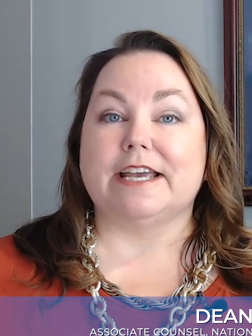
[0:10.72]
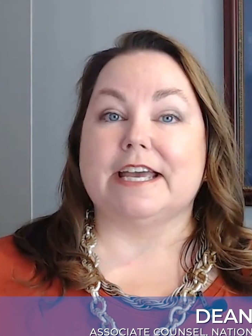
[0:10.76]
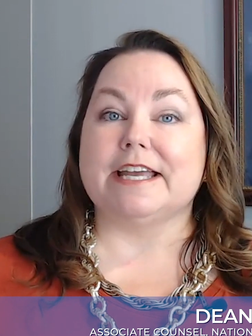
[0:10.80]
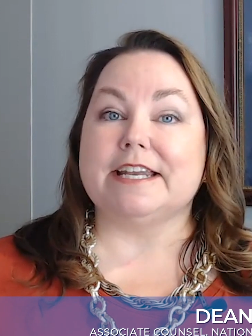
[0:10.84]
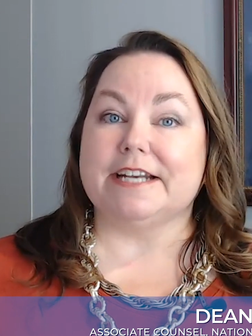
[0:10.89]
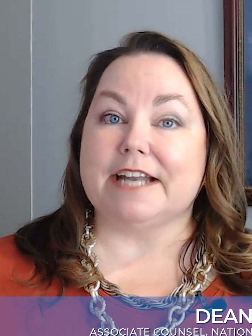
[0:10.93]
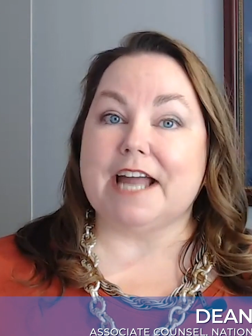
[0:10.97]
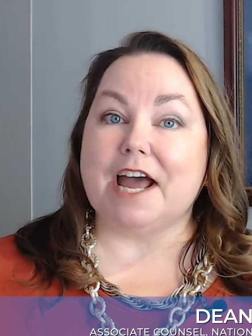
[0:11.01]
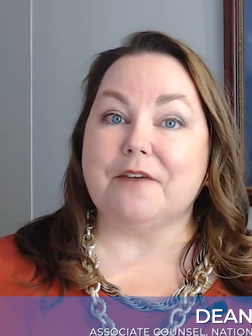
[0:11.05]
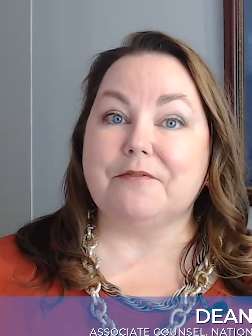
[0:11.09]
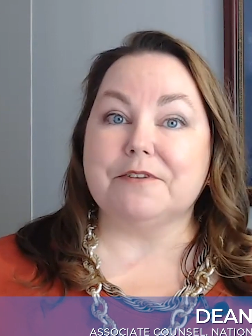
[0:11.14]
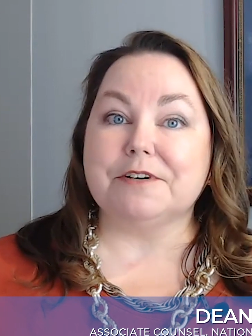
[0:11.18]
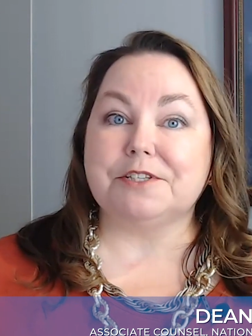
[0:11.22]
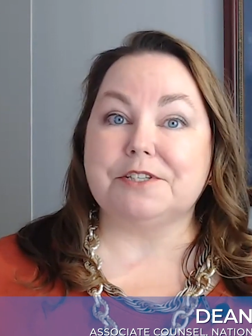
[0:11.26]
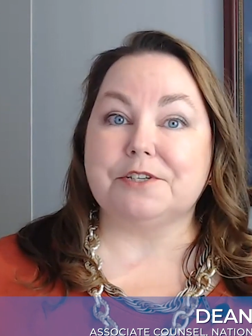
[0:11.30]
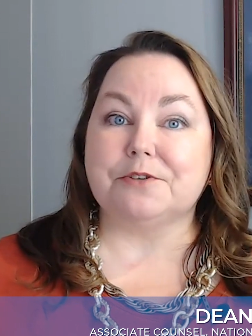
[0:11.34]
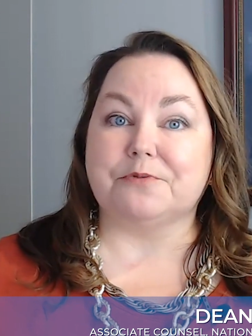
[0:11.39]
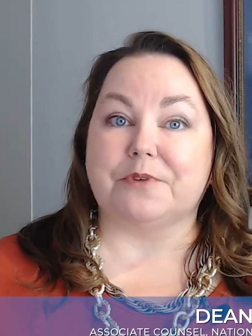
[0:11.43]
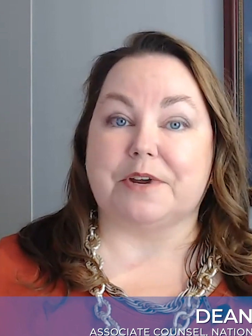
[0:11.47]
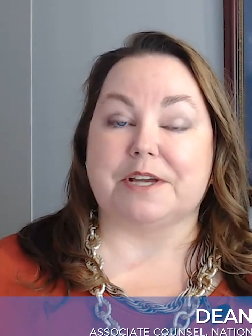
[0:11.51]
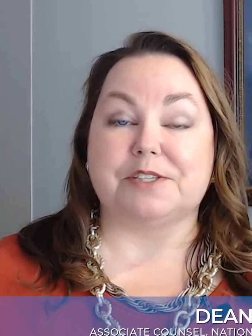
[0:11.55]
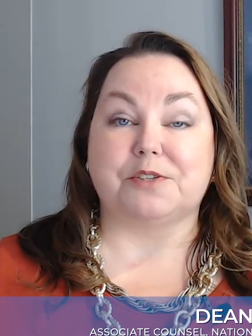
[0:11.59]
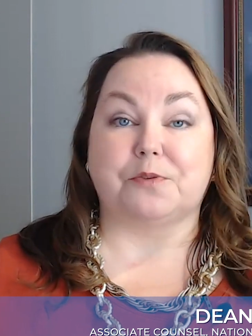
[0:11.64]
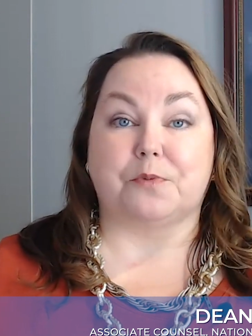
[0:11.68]
In an effort to
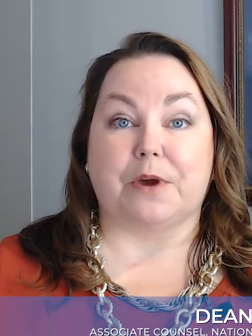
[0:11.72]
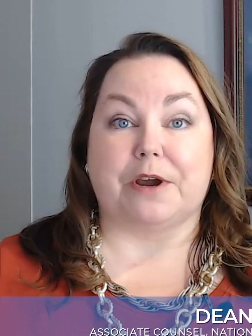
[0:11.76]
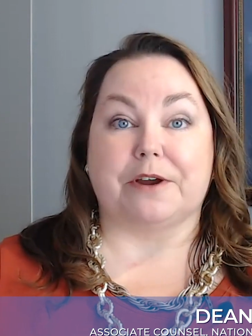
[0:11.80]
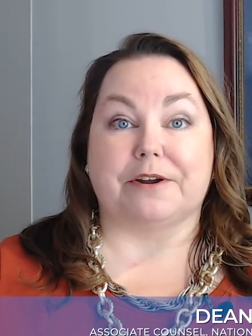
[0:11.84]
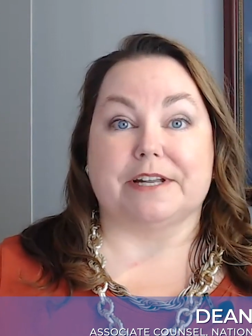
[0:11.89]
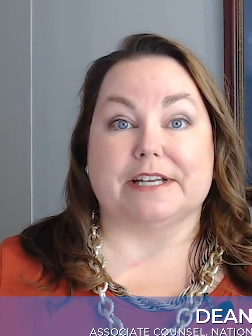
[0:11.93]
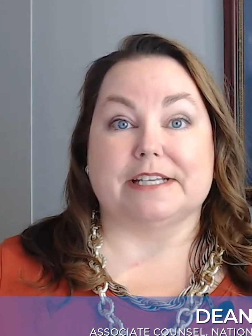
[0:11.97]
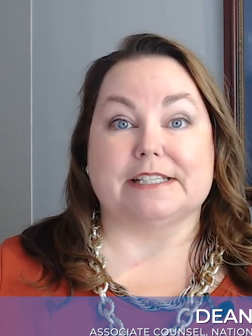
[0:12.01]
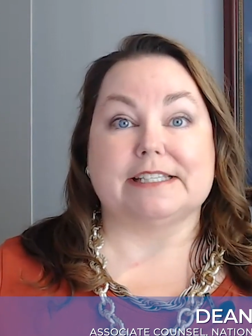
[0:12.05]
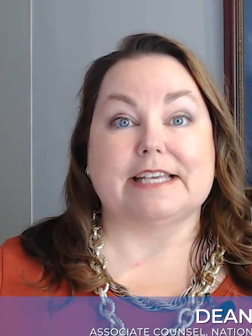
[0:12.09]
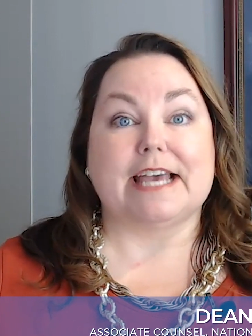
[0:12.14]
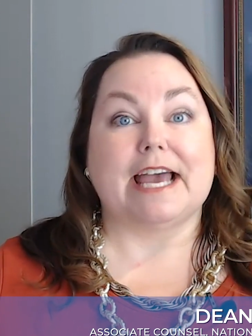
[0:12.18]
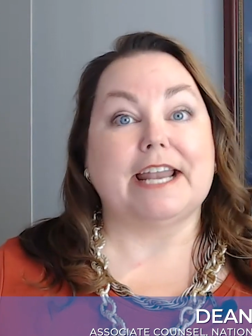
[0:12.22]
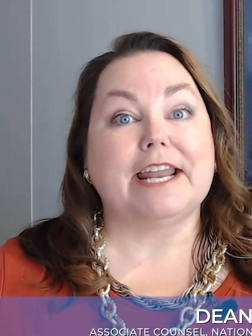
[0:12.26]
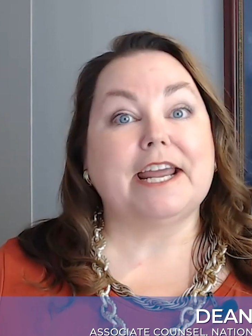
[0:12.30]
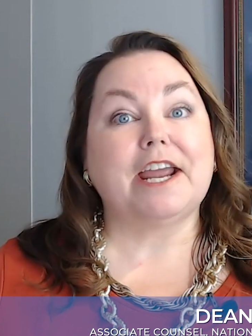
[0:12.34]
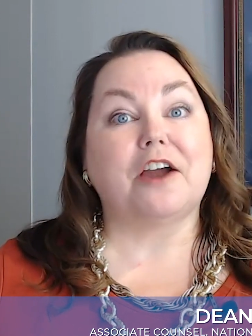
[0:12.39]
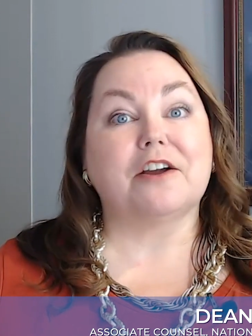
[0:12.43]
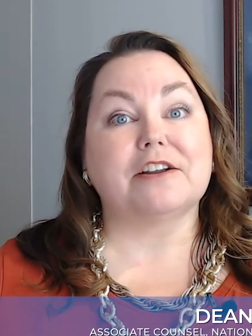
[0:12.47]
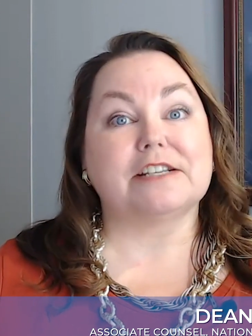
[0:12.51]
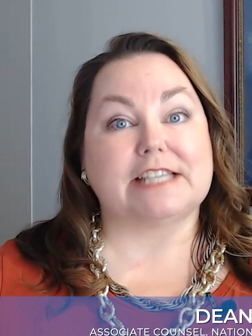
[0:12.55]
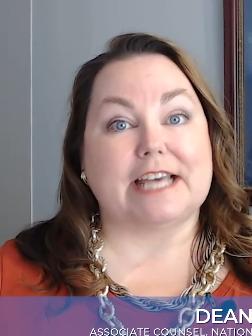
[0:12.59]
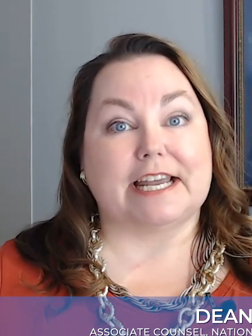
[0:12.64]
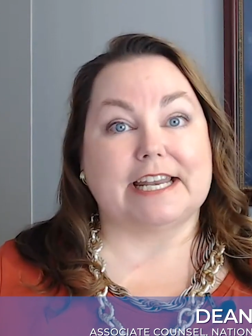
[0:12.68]
raise awareness,
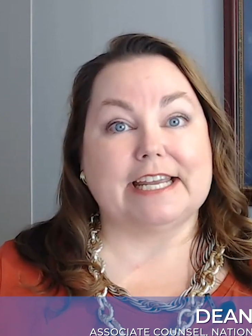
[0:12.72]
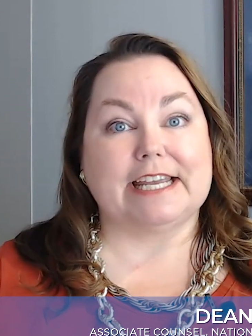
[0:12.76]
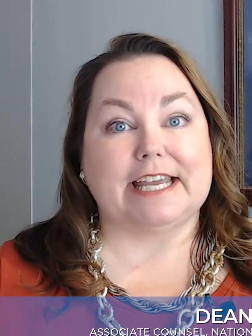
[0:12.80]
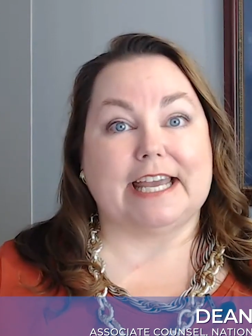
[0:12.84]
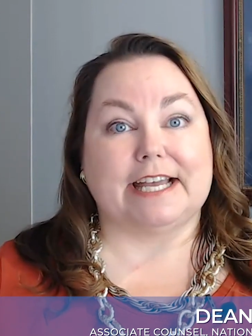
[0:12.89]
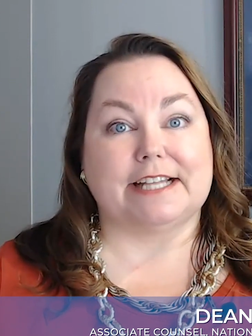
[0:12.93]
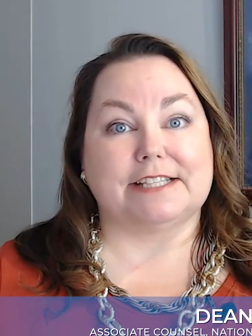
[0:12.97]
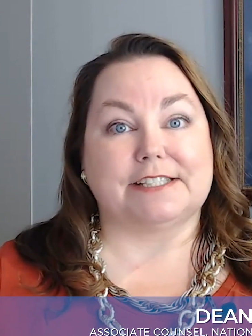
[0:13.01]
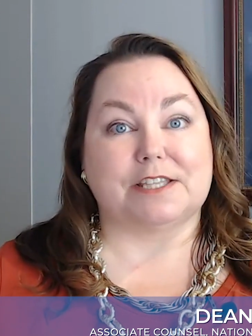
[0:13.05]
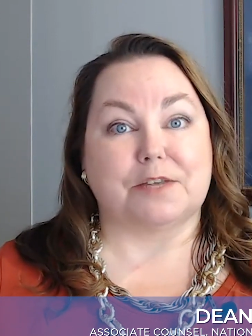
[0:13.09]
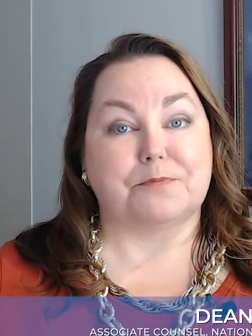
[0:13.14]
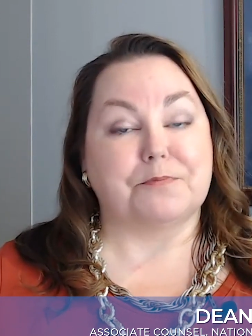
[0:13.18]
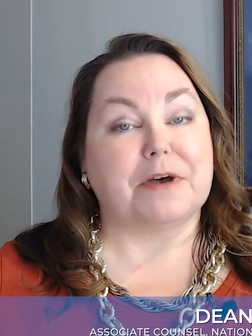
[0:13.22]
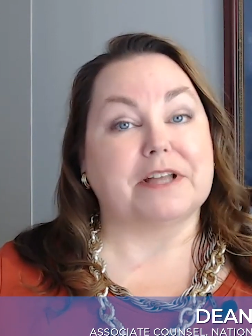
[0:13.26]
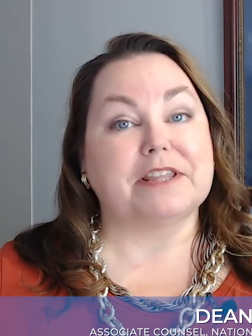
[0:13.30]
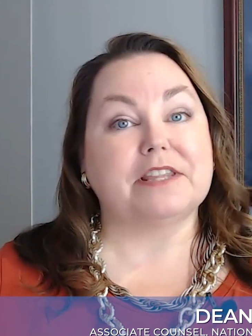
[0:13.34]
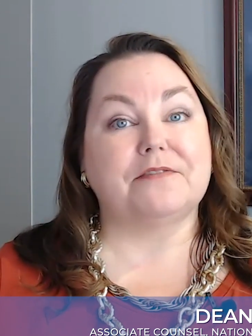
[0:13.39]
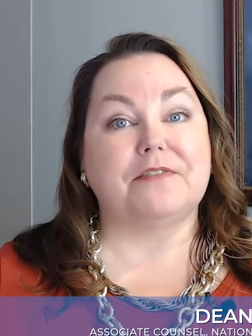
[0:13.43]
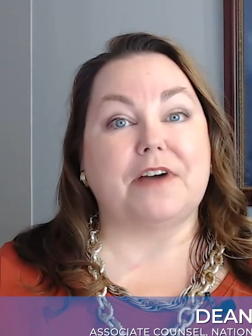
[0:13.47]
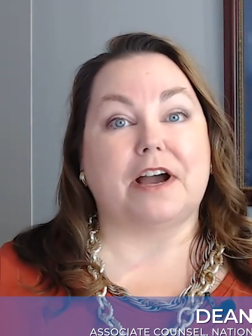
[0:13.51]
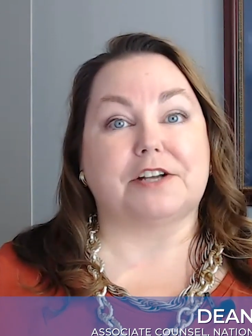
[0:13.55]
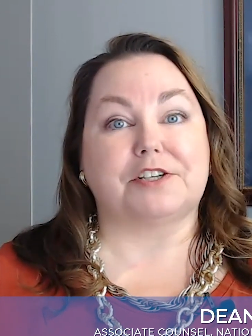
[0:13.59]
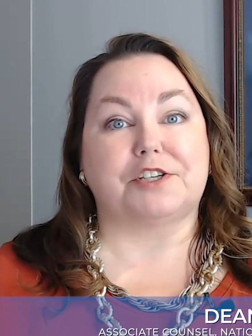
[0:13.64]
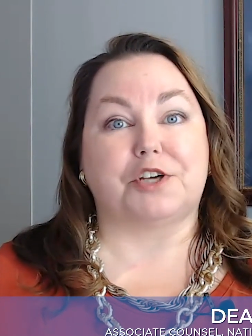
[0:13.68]
NAR dedicates the month
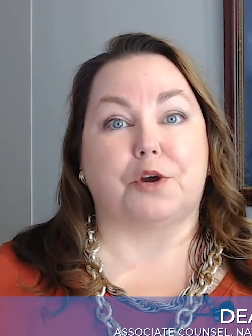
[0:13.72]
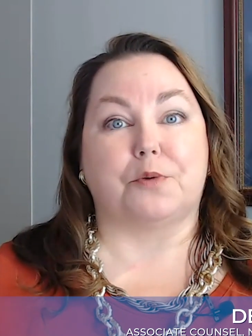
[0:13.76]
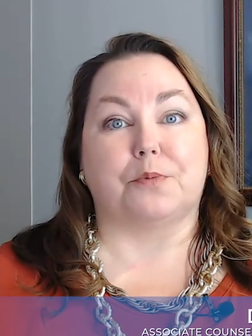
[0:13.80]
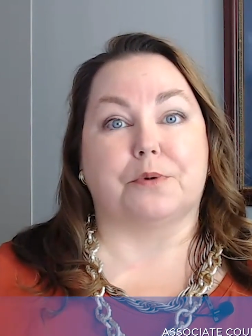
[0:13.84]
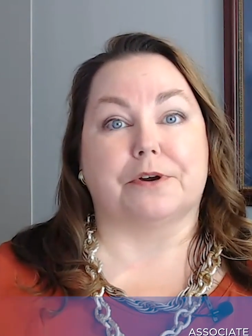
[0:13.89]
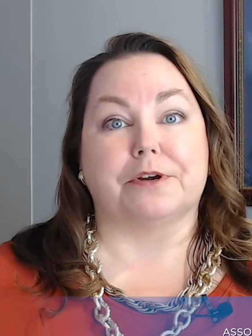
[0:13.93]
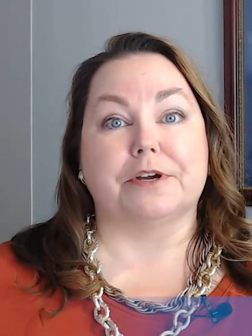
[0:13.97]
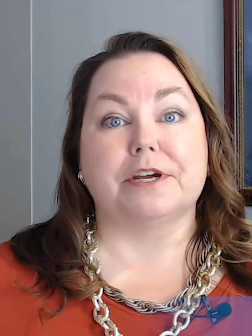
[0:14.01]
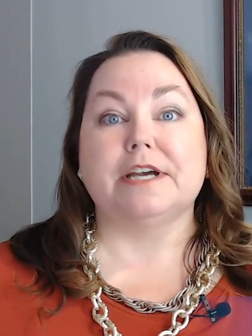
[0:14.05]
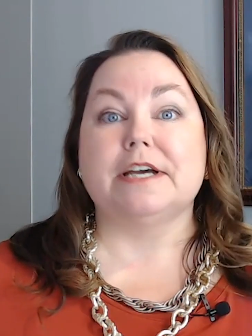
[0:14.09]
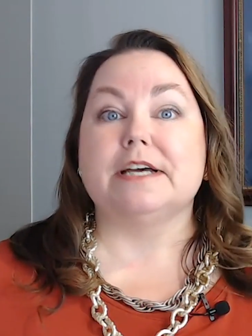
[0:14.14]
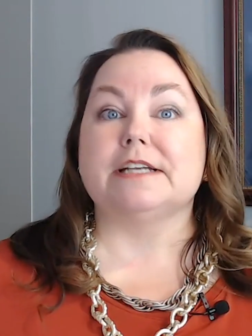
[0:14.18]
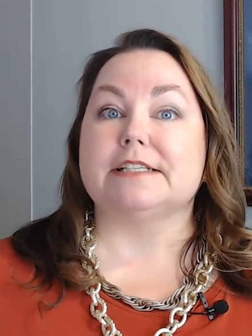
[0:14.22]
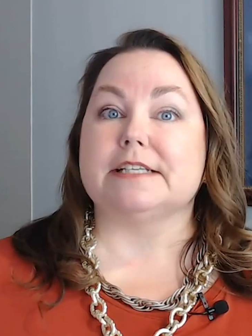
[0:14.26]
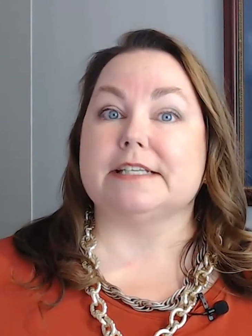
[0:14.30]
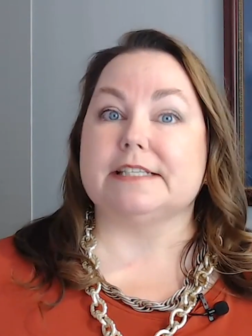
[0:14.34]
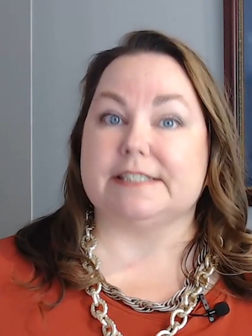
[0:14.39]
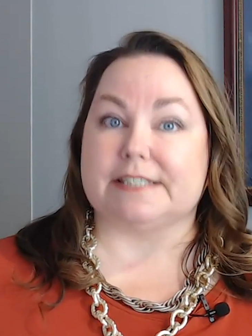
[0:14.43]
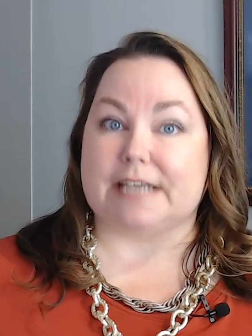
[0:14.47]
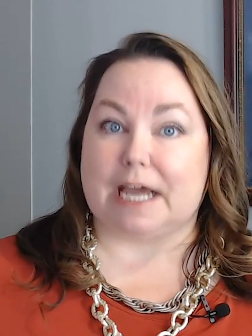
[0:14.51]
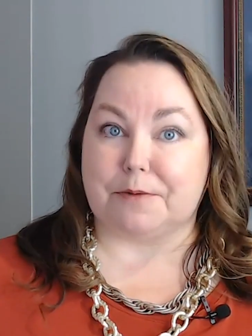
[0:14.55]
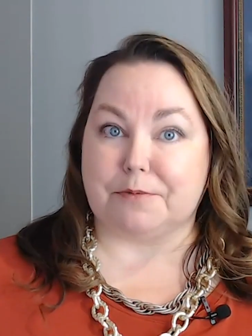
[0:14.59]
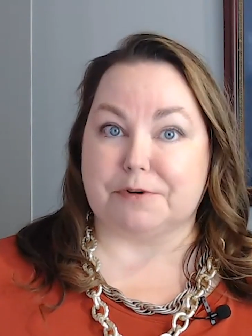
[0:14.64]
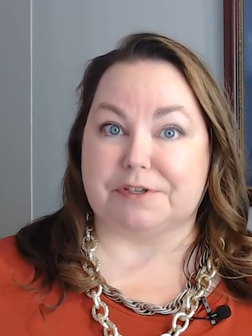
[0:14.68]
of October to
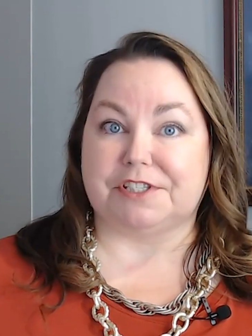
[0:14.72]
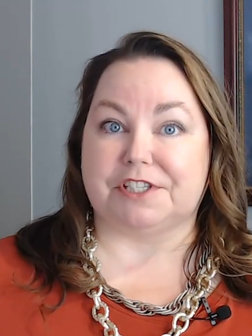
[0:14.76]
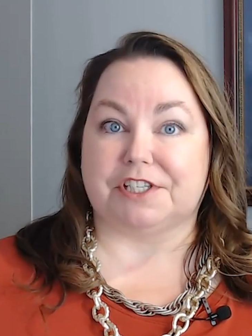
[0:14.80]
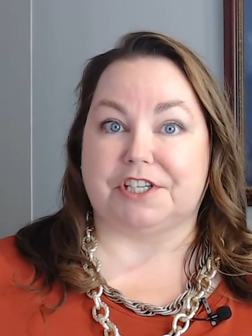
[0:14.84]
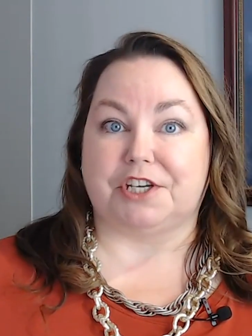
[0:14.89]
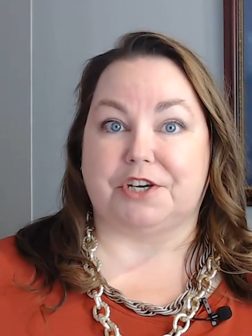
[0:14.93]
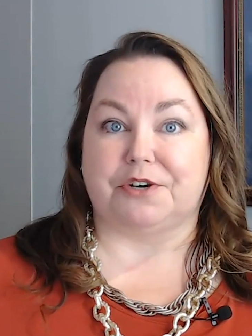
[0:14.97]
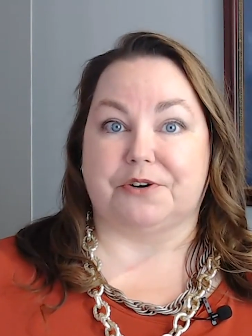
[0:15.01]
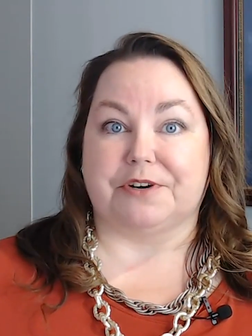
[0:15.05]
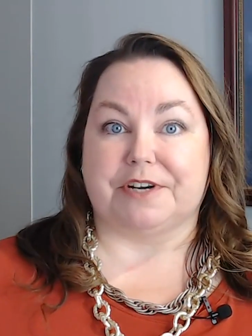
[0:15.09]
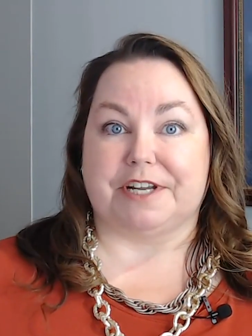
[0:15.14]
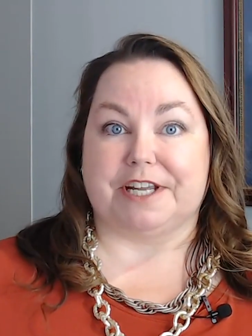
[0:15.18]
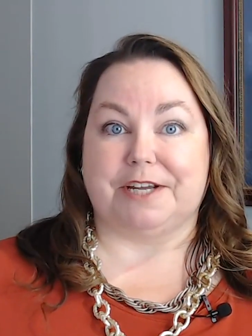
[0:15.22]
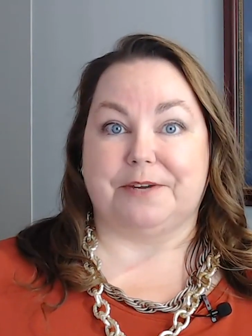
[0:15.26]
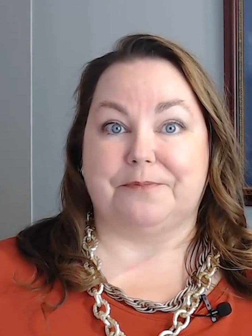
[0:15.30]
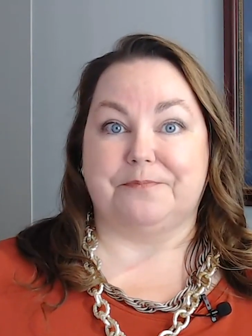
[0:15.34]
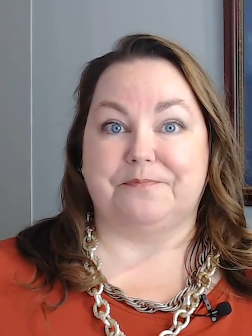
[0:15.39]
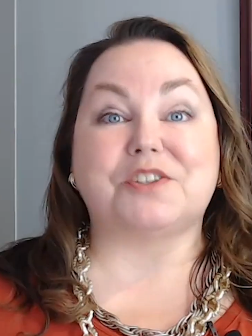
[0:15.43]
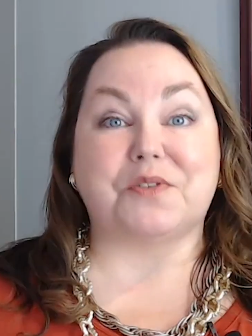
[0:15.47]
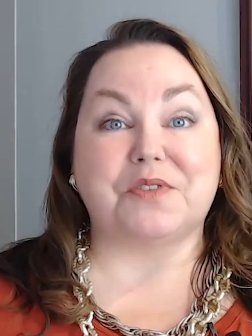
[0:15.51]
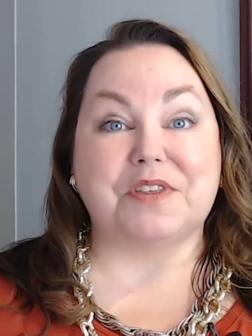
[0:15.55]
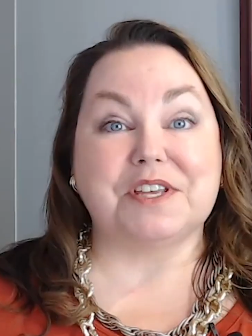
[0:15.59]
cybersecurity.